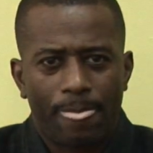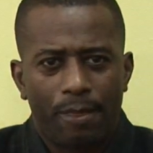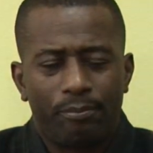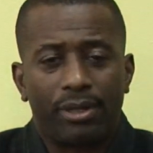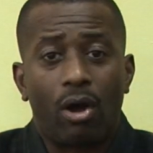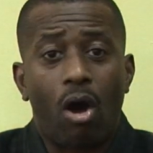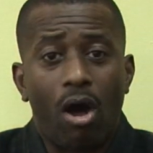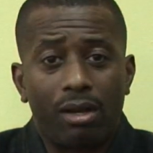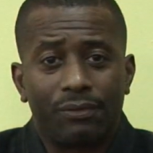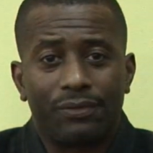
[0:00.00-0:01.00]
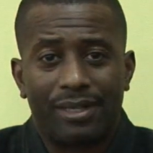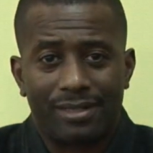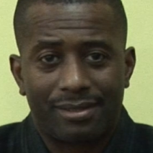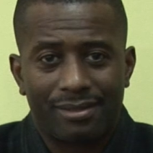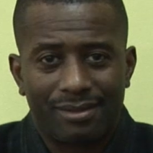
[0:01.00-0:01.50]
But all of
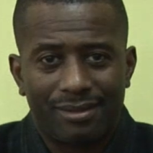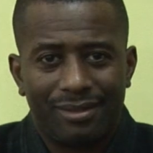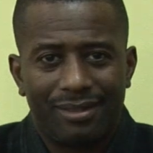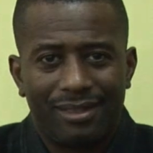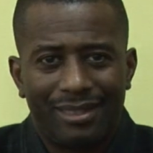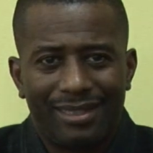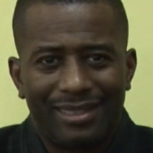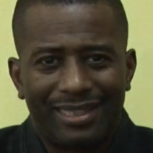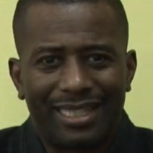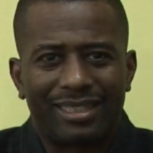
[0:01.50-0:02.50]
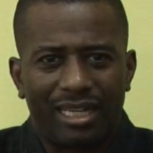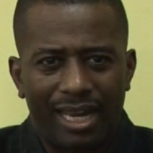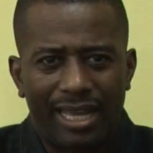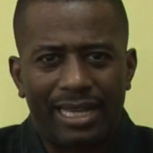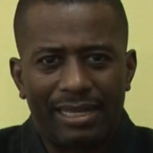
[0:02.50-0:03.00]
us can
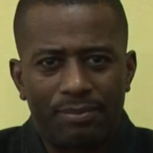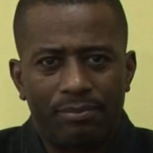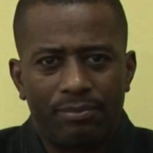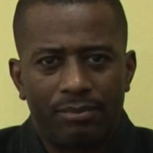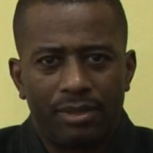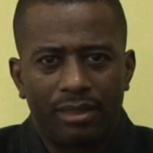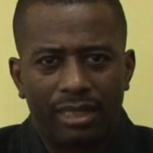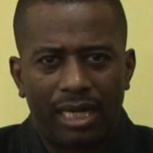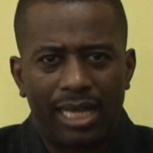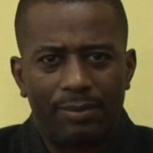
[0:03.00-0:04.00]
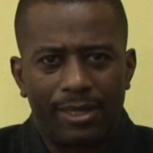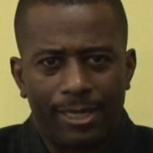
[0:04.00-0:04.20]
claim it.